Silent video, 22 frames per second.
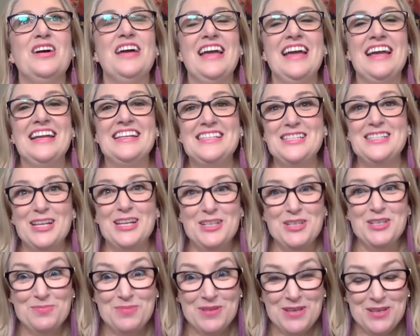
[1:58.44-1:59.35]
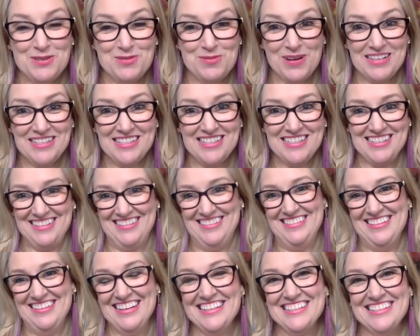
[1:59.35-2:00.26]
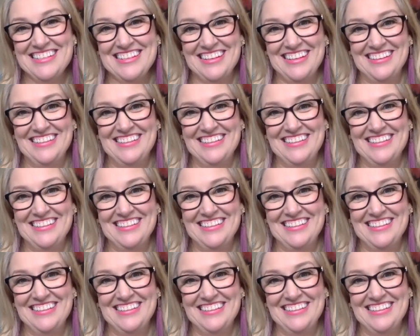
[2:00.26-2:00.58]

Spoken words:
It's such a big question, isn't it?